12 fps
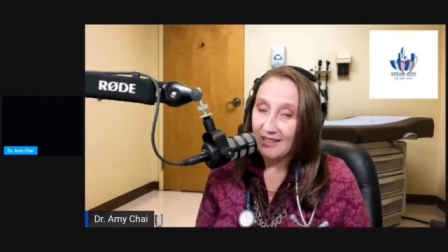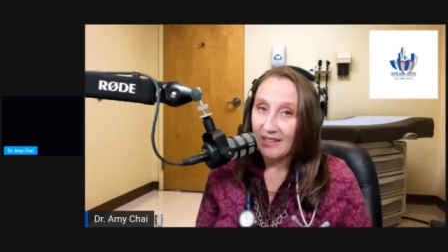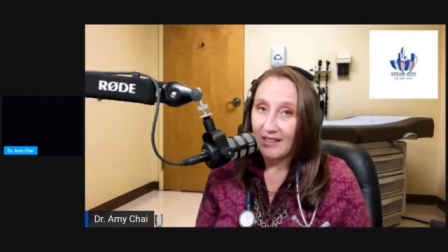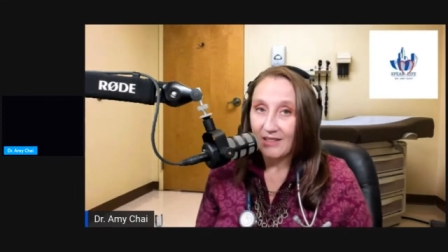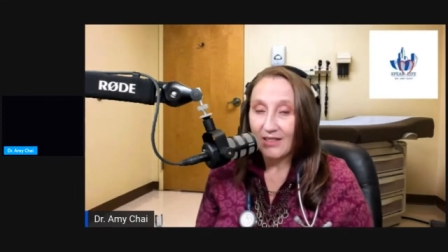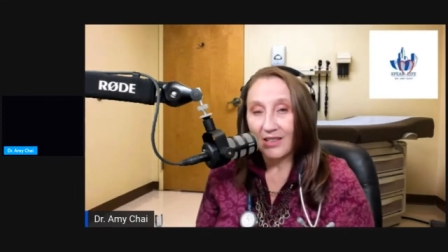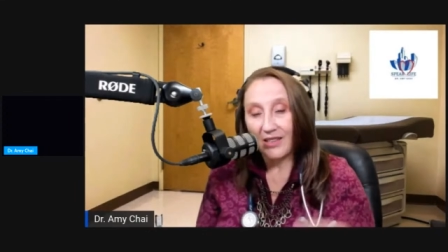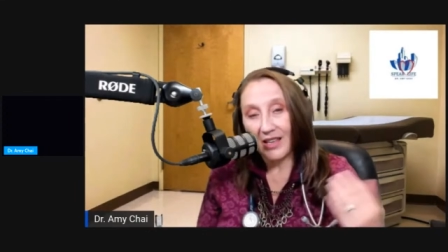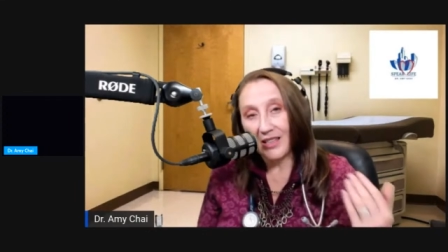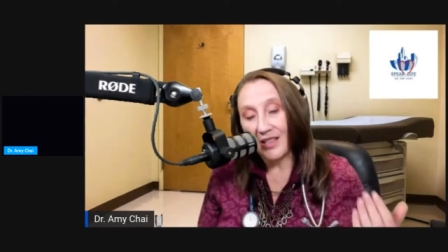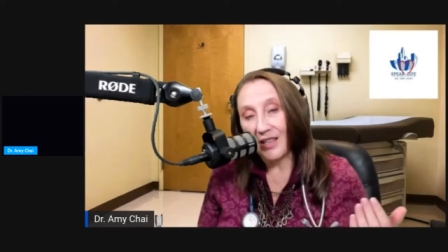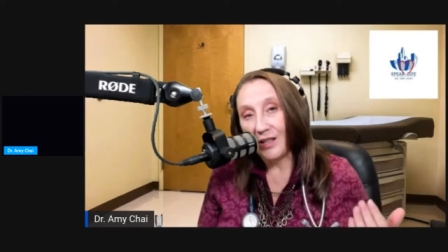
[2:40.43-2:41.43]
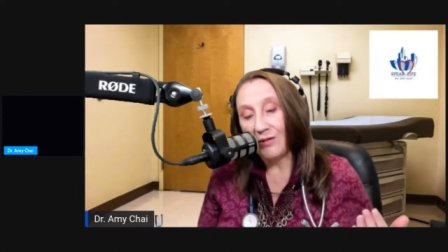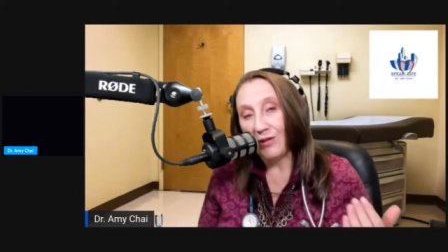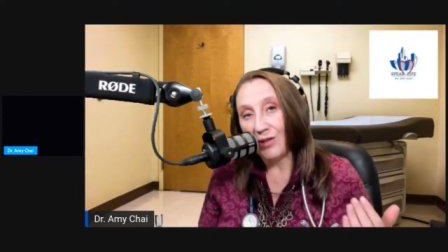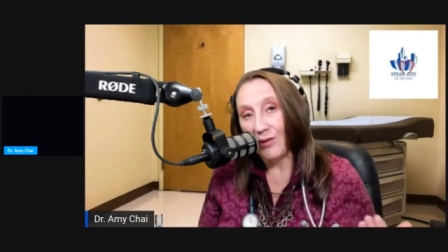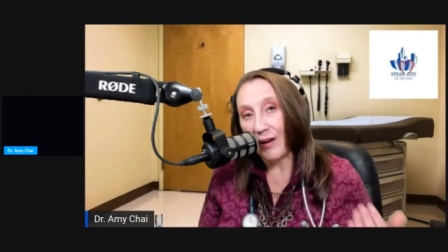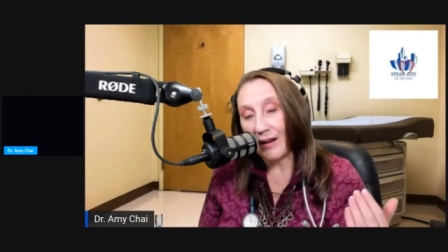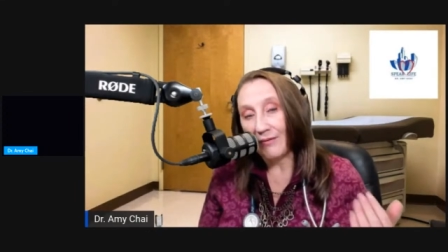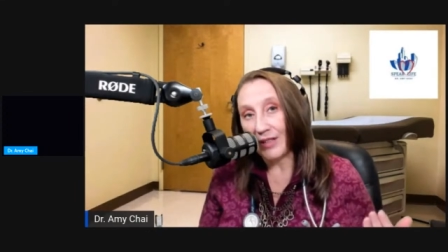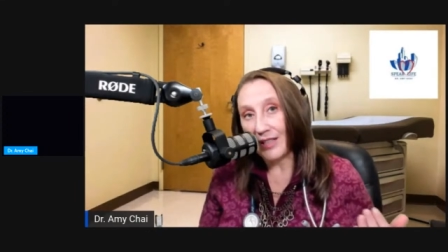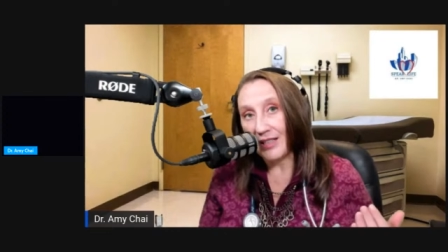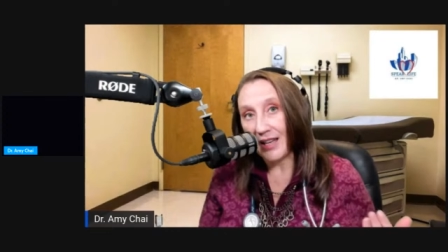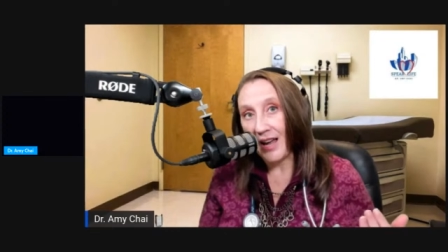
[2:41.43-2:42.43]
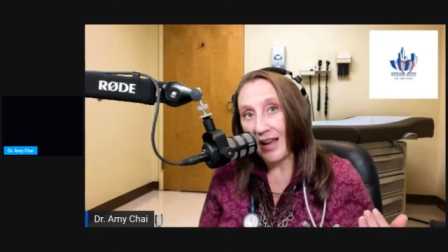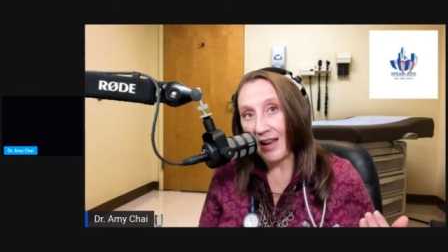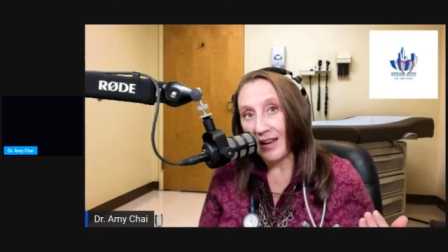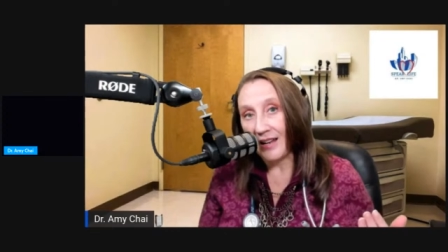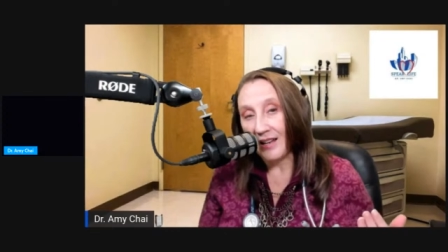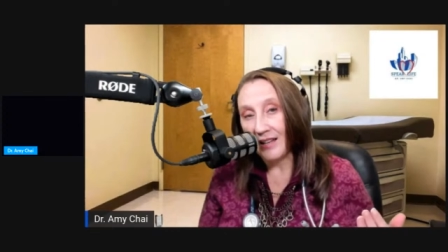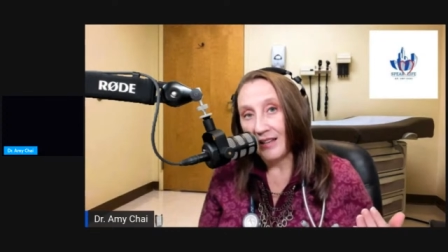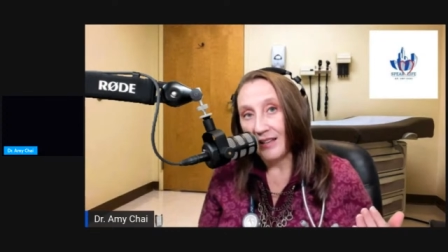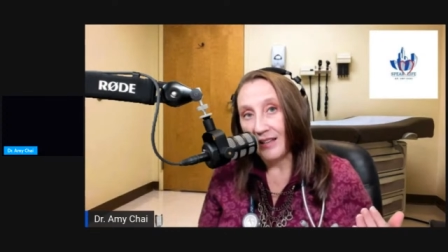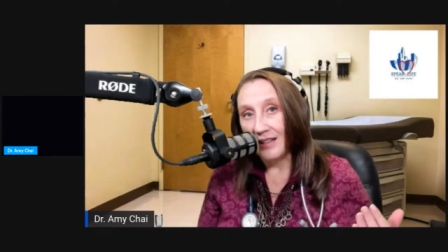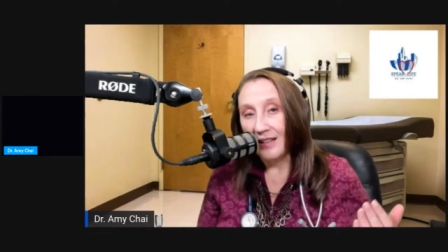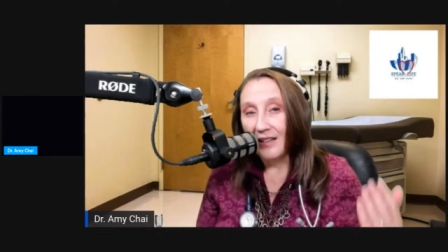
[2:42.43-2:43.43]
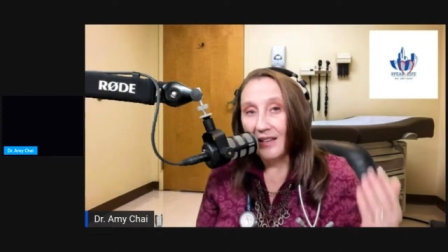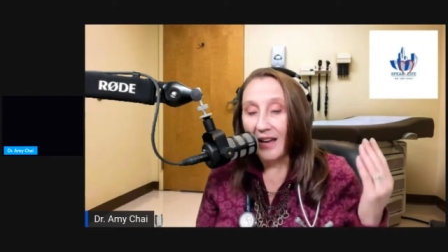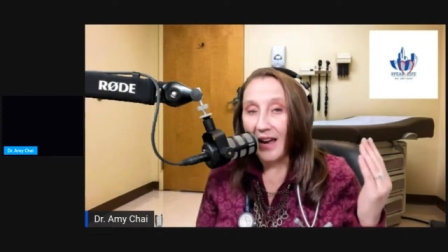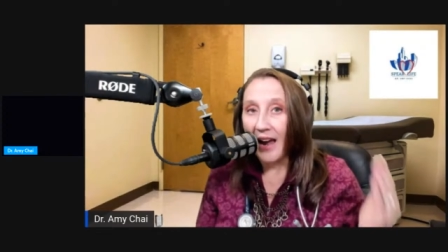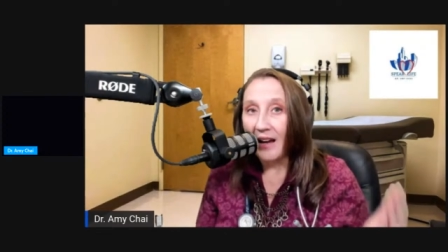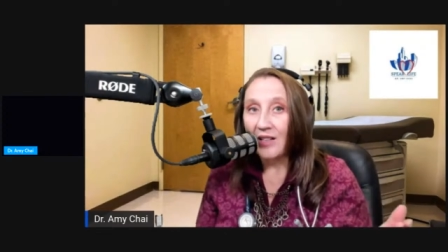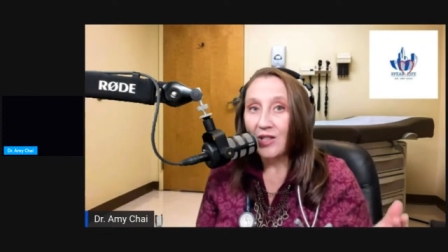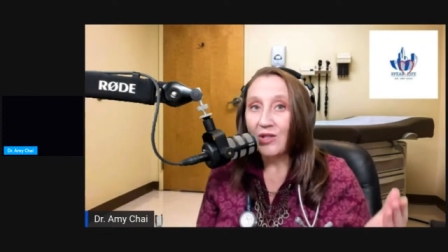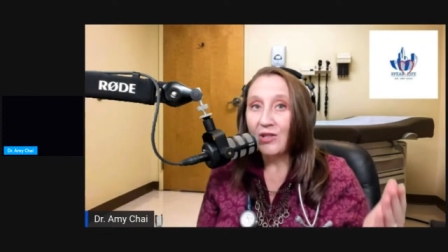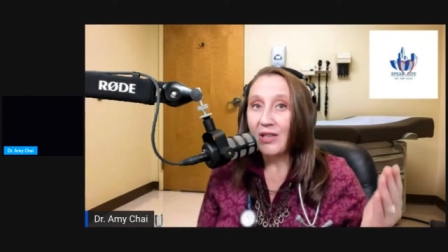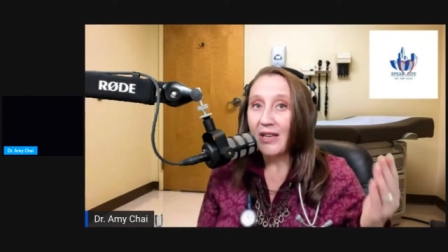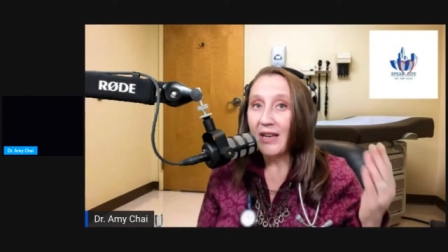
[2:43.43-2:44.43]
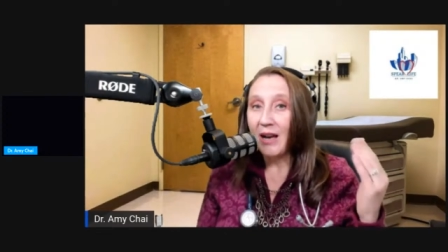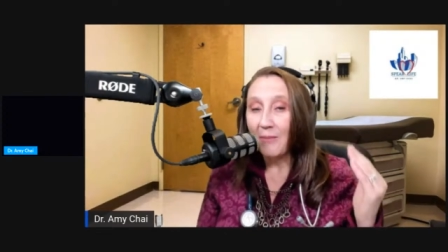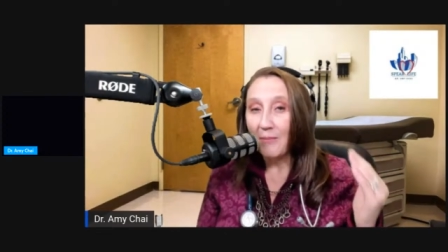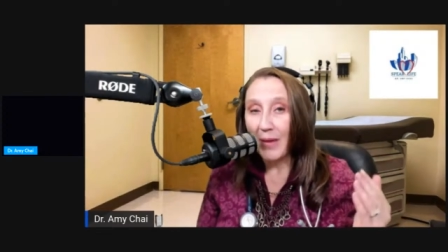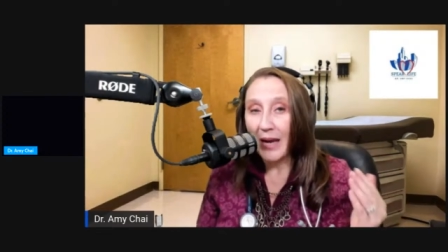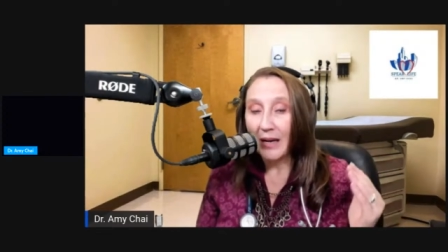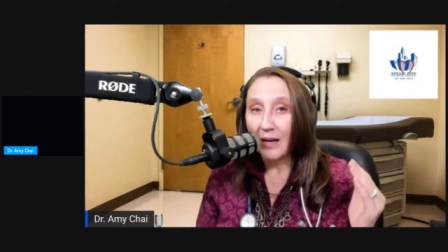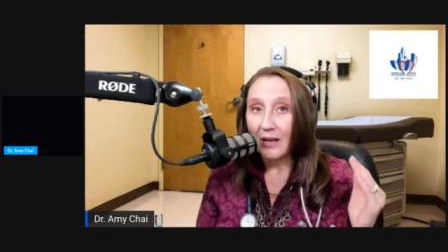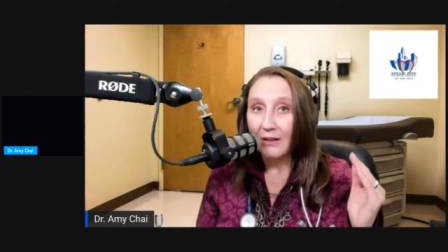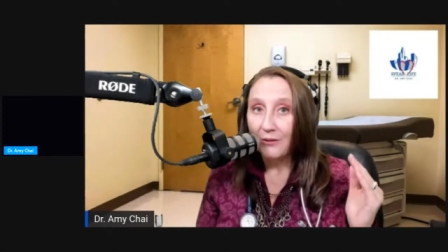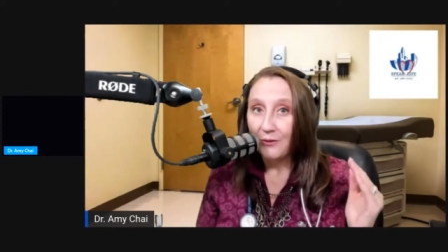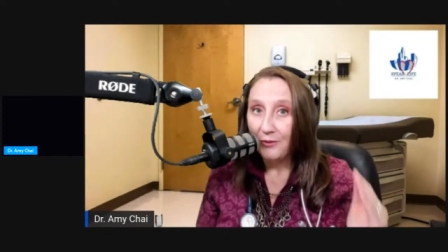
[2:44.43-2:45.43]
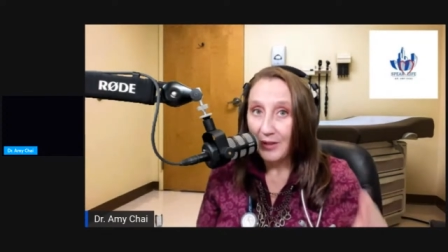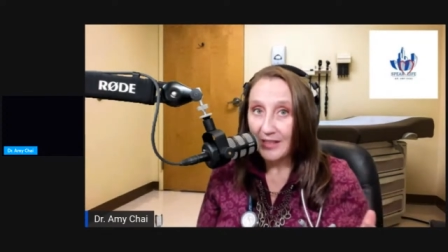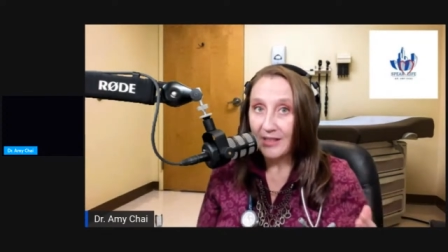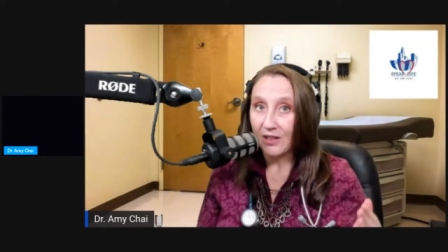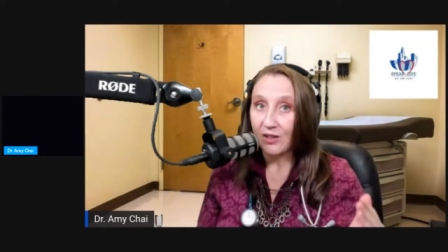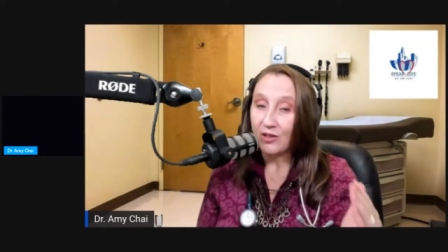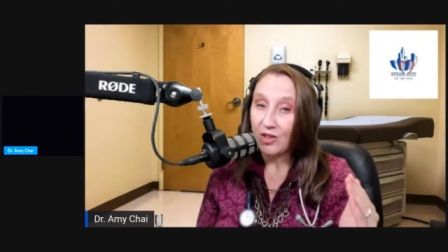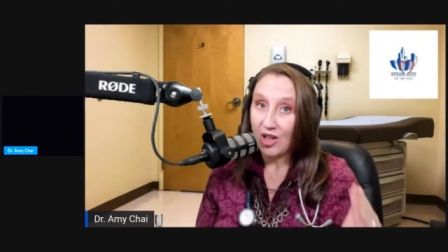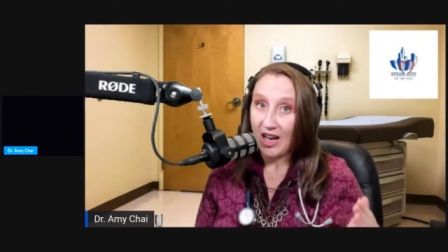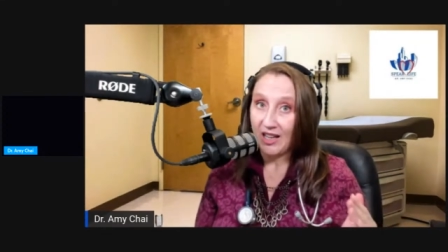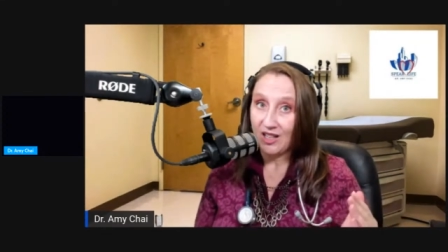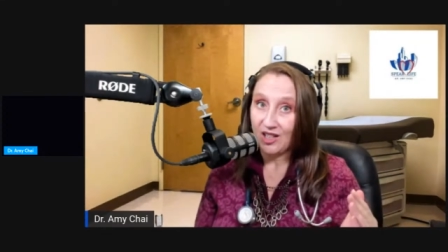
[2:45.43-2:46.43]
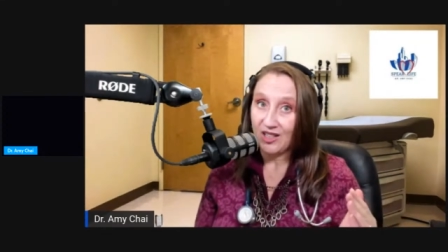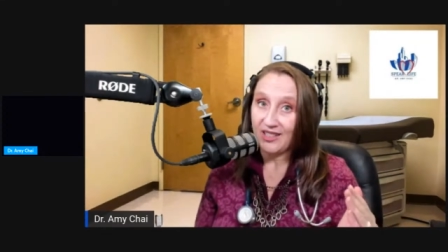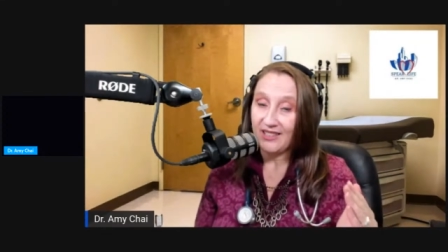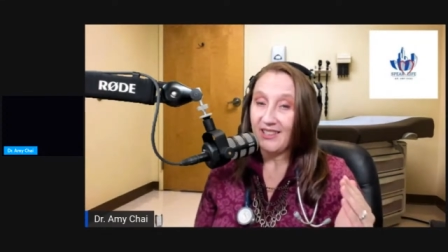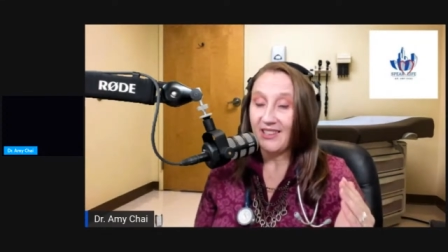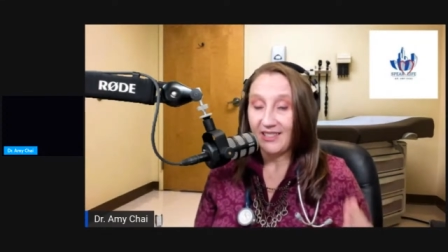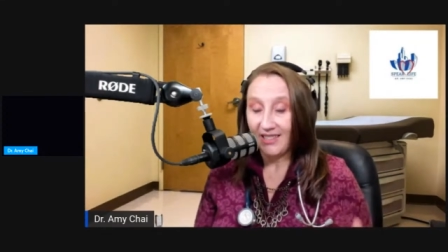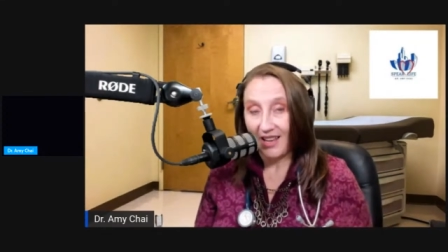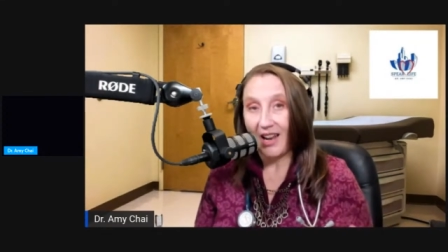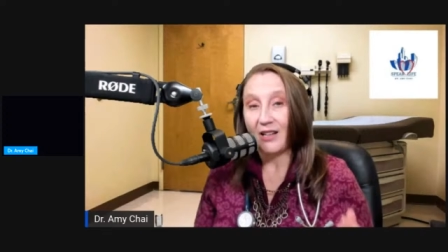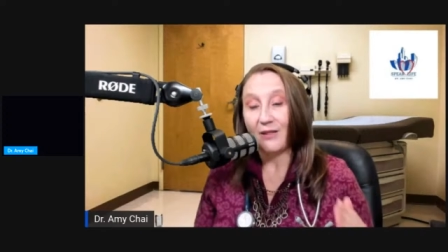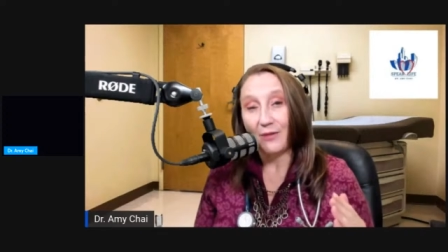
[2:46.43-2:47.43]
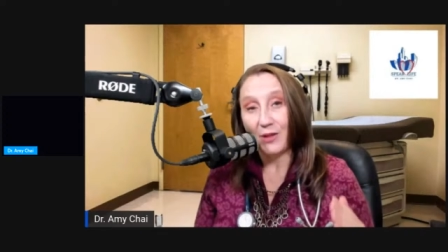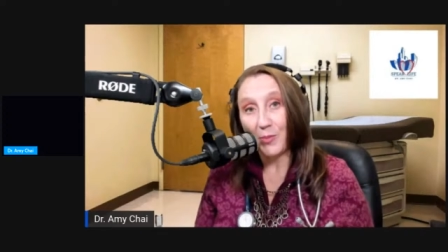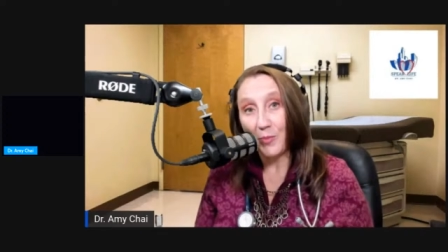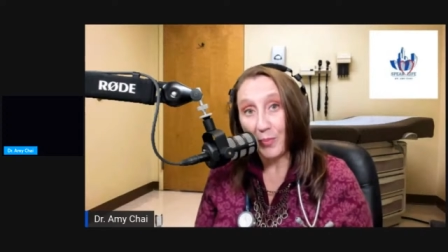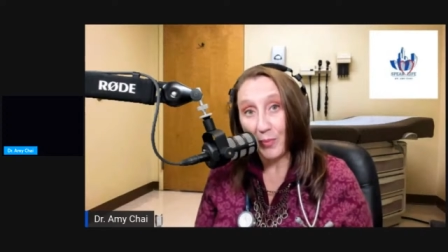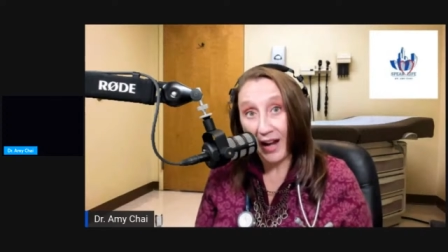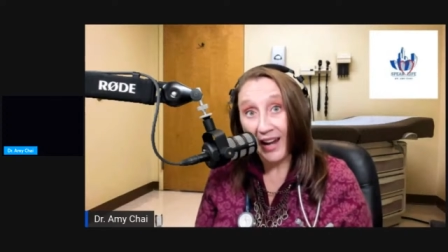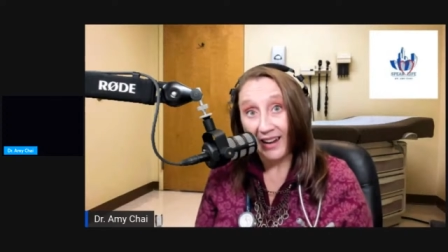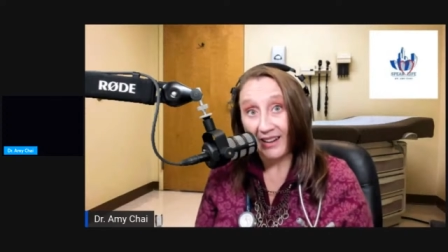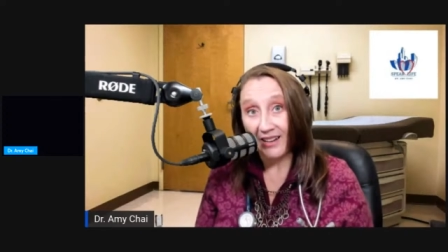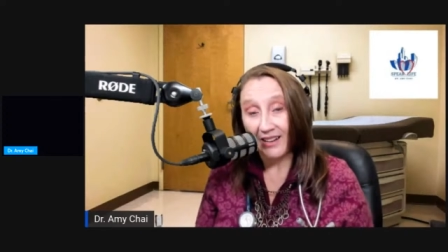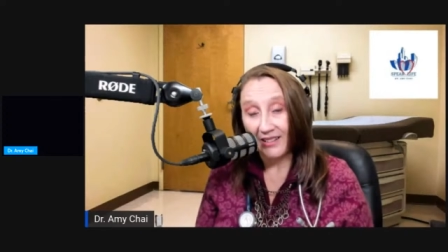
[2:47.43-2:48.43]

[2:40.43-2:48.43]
the things that you do every day, actually make physical changes inside of your brain.